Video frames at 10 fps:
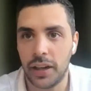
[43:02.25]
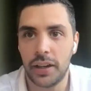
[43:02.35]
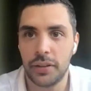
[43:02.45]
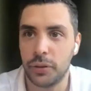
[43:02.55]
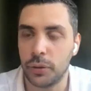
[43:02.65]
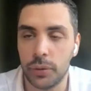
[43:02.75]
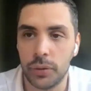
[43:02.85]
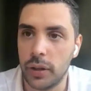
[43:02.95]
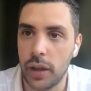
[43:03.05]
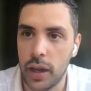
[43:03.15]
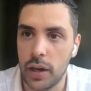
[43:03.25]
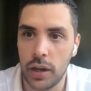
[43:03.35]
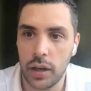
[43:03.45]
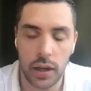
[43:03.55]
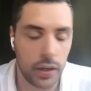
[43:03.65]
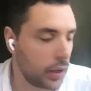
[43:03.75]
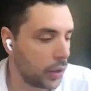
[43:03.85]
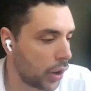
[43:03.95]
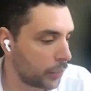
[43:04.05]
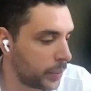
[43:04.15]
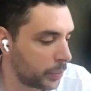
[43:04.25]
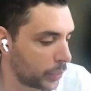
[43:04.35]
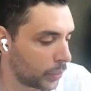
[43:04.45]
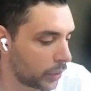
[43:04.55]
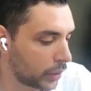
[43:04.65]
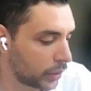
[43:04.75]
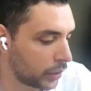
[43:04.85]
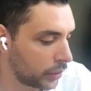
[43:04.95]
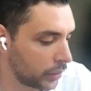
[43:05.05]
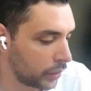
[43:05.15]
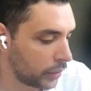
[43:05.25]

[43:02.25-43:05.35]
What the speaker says: And a lot of people are.